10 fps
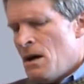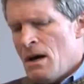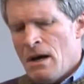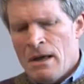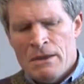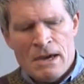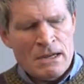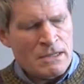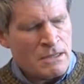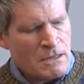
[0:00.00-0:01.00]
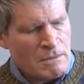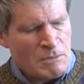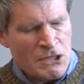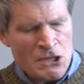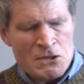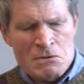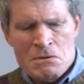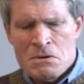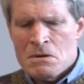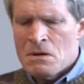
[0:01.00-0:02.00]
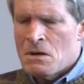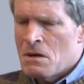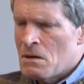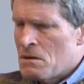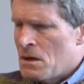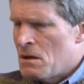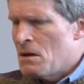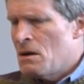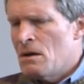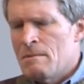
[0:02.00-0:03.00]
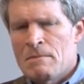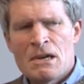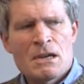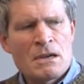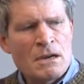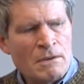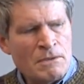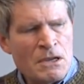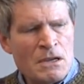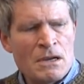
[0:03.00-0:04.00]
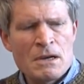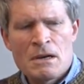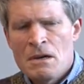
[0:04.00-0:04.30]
Uh, that is a position uh, that uh, many of the